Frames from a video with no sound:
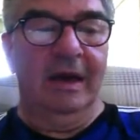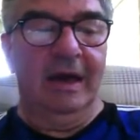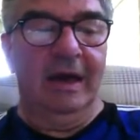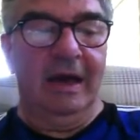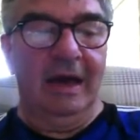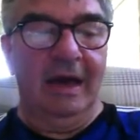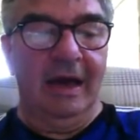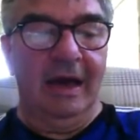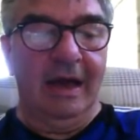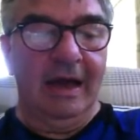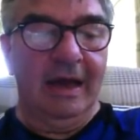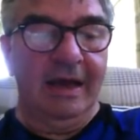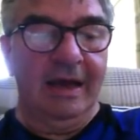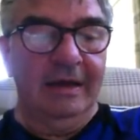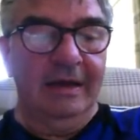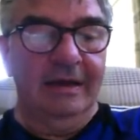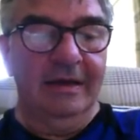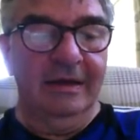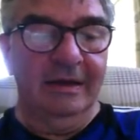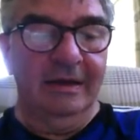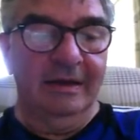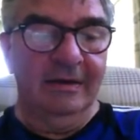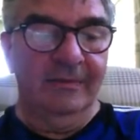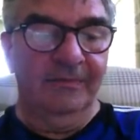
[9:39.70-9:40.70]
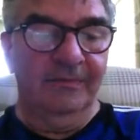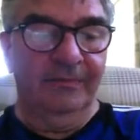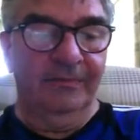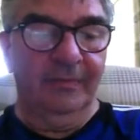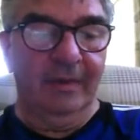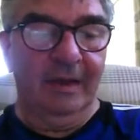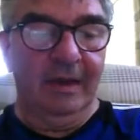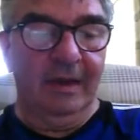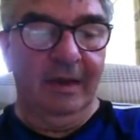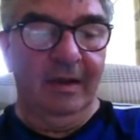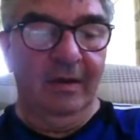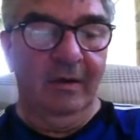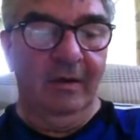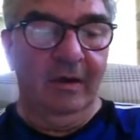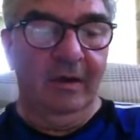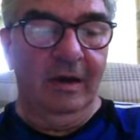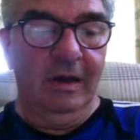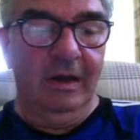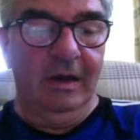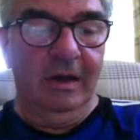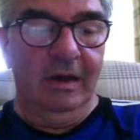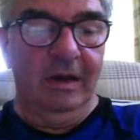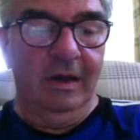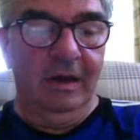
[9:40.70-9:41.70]
And
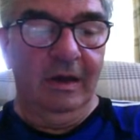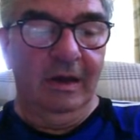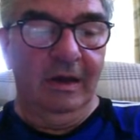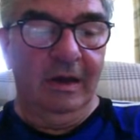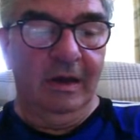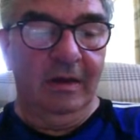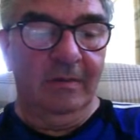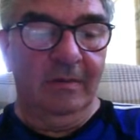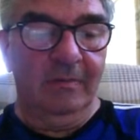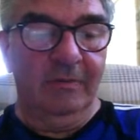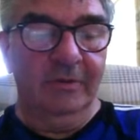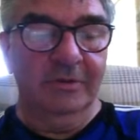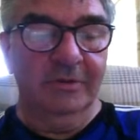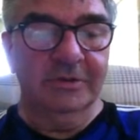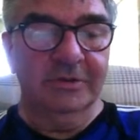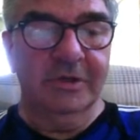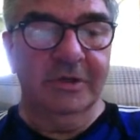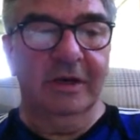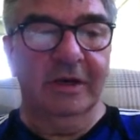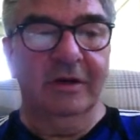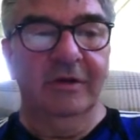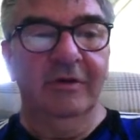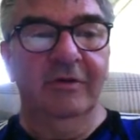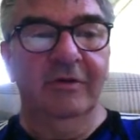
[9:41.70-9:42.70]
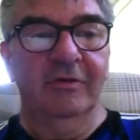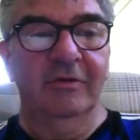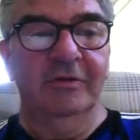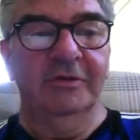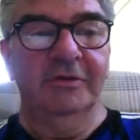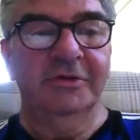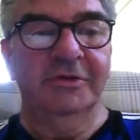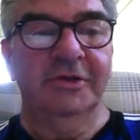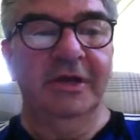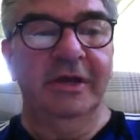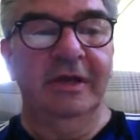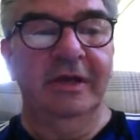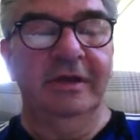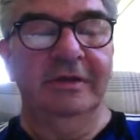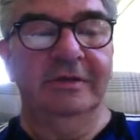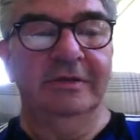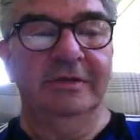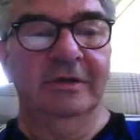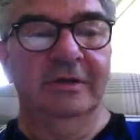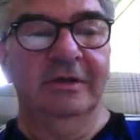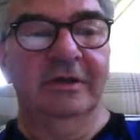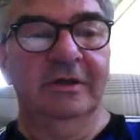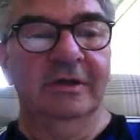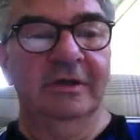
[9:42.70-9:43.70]
I'll just add another sheet
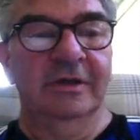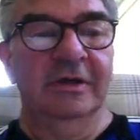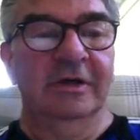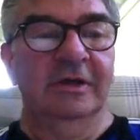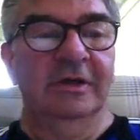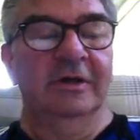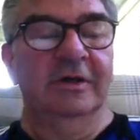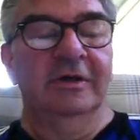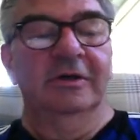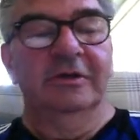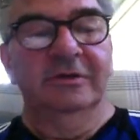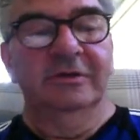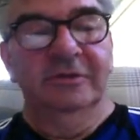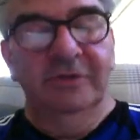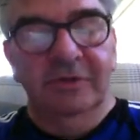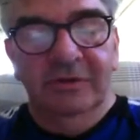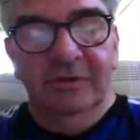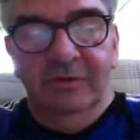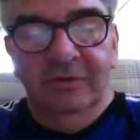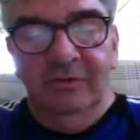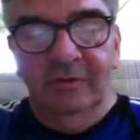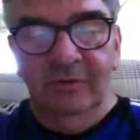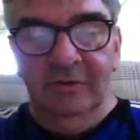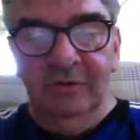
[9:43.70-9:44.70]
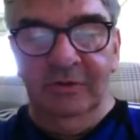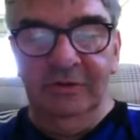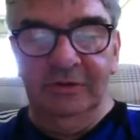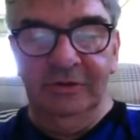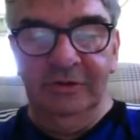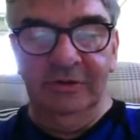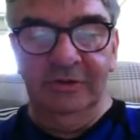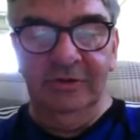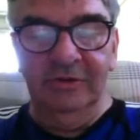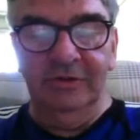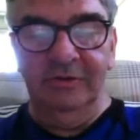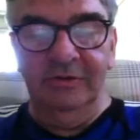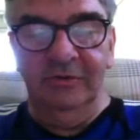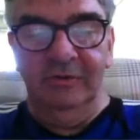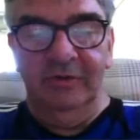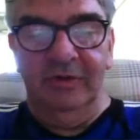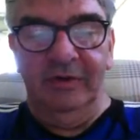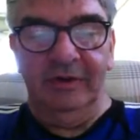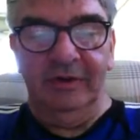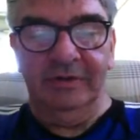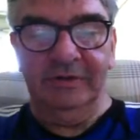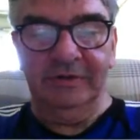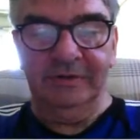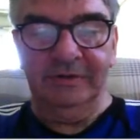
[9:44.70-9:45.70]
to do
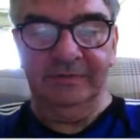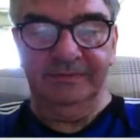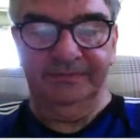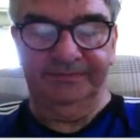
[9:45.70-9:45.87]
this.